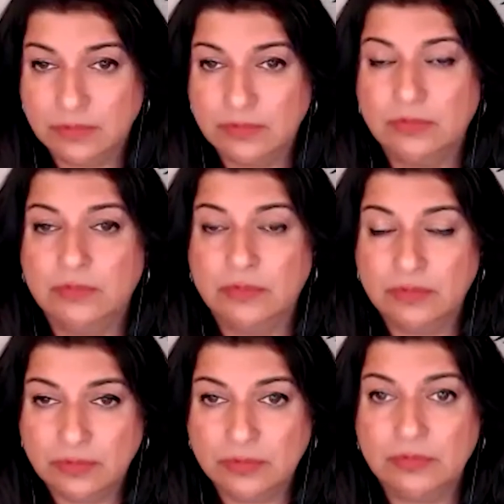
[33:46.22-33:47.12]
like a
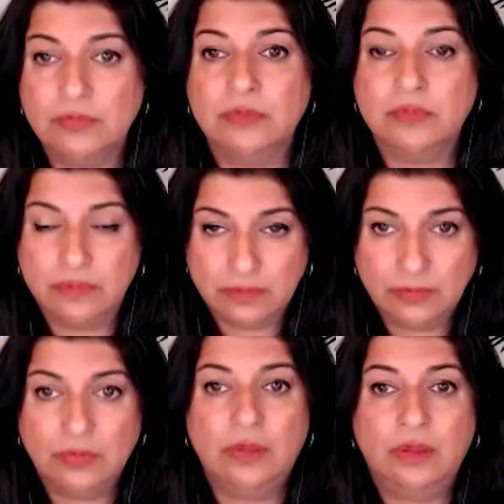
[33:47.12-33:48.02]
self-sustaining cycle
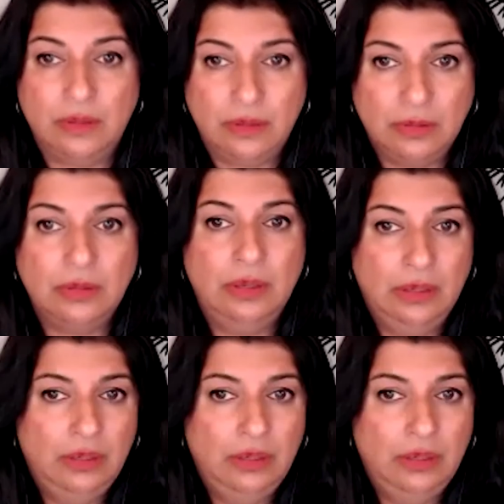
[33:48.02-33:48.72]
where the people that you help